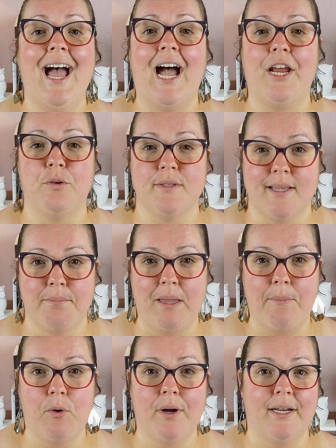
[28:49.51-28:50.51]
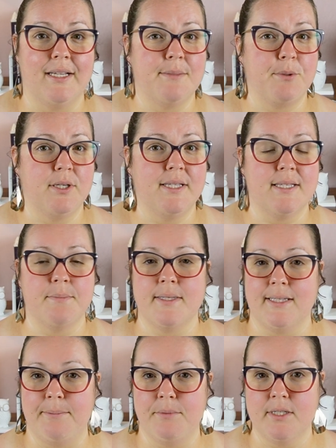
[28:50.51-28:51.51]
I know some people can experience some
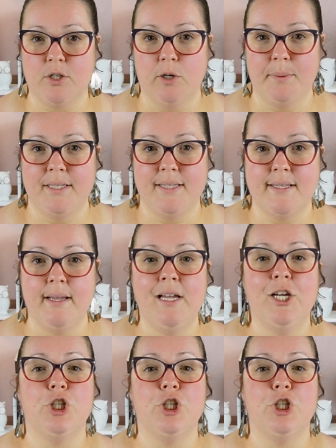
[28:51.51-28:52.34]
sleep disturbance.